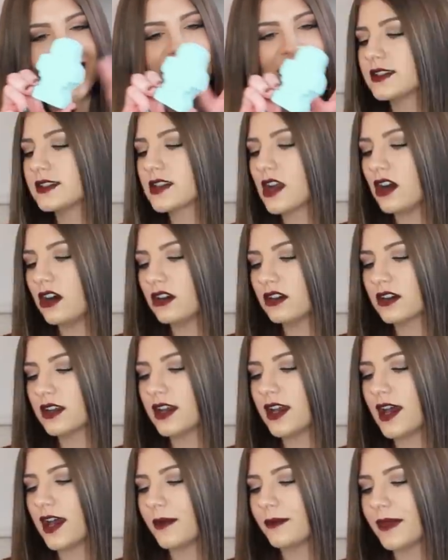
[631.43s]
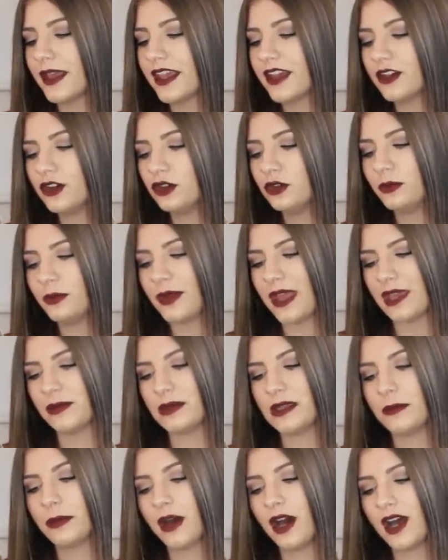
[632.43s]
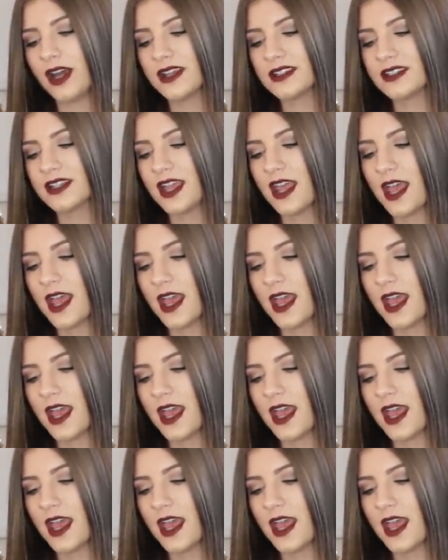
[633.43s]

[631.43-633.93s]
It's called um, Ickle Baby Bot.